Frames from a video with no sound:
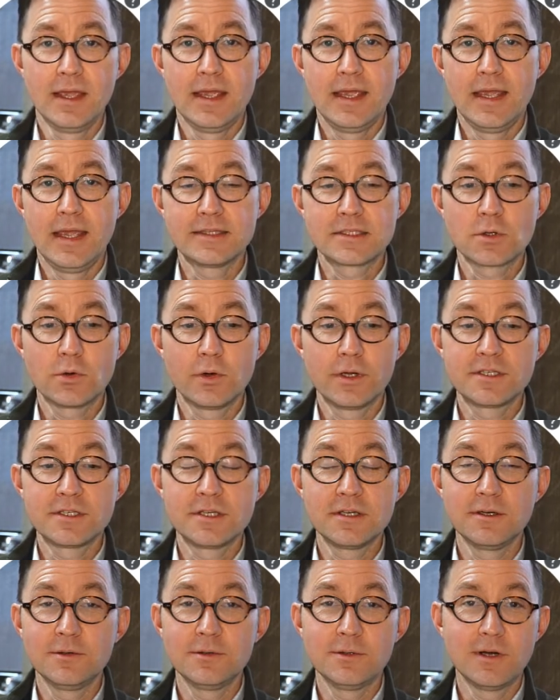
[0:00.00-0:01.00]
it's going
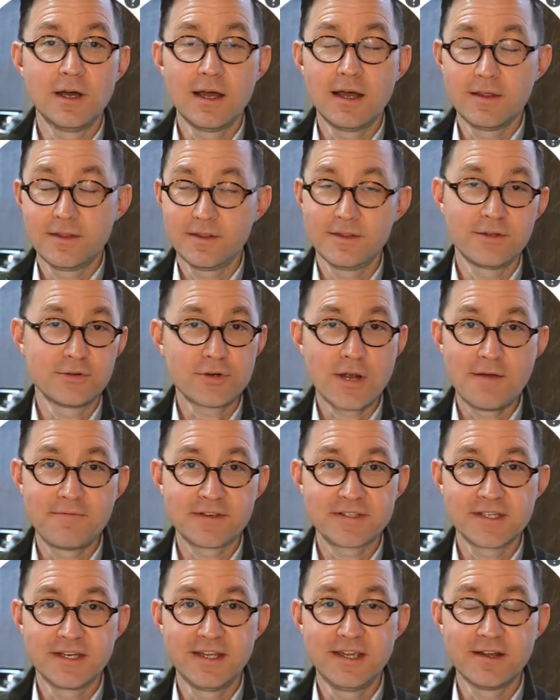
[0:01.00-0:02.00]
to, uh, the
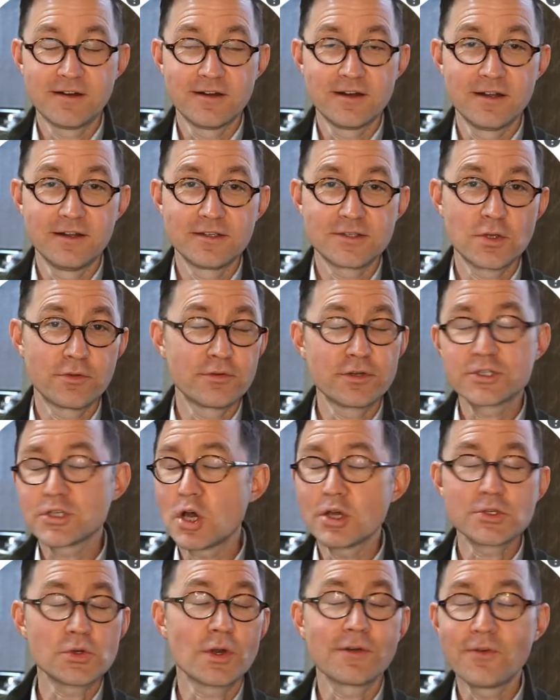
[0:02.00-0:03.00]
traffic's in here. So they're just
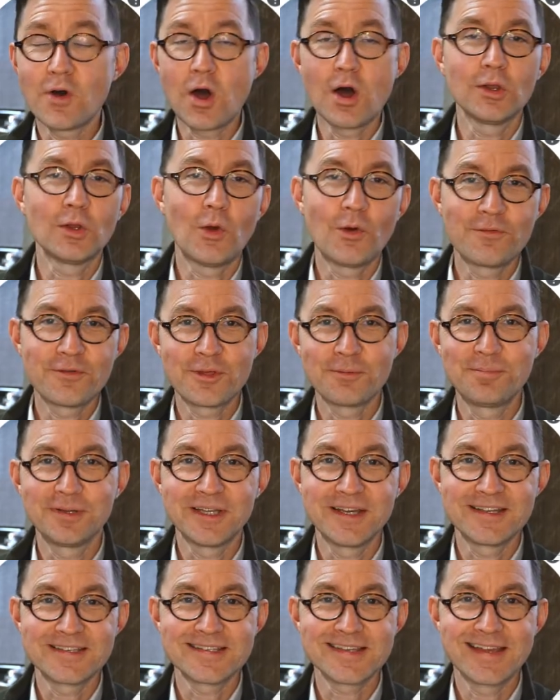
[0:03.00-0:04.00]
all, sort of all over the
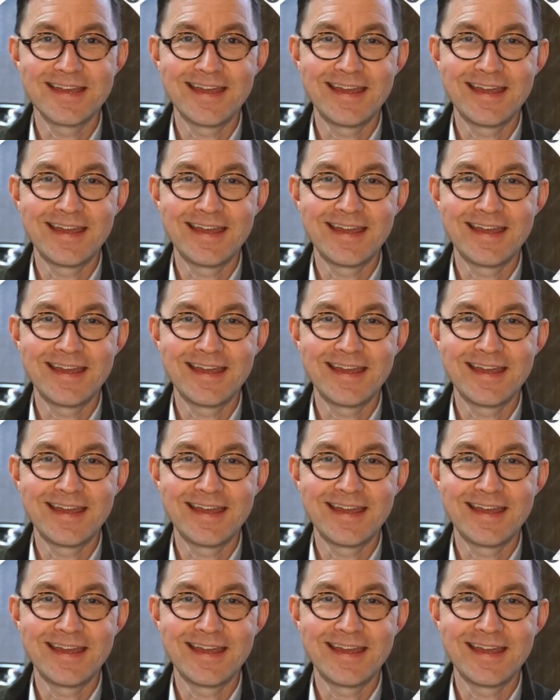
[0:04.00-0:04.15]
place.